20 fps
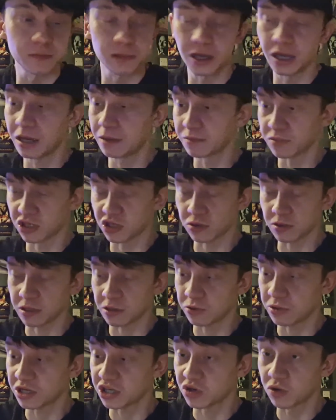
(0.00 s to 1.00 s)
Um, sorry,
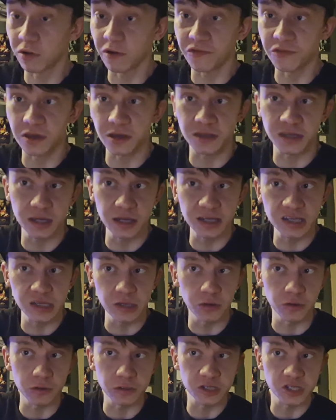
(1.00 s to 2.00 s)
let's go with the taste
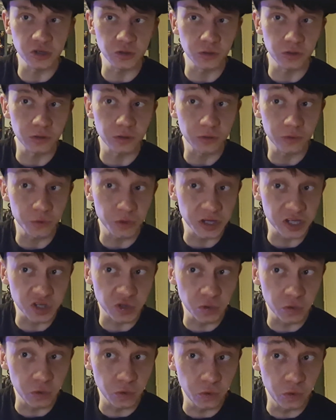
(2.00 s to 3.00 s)
deal. So let's
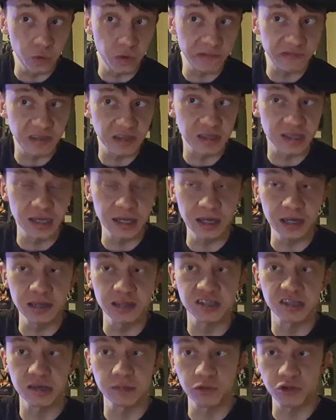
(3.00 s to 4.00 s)
go with the
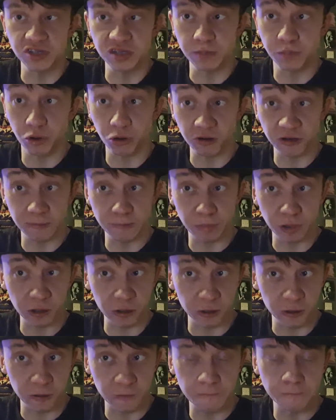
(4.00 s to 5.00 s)
taste, the most important
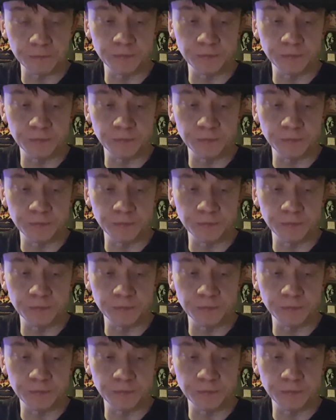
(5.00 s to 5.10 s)
part.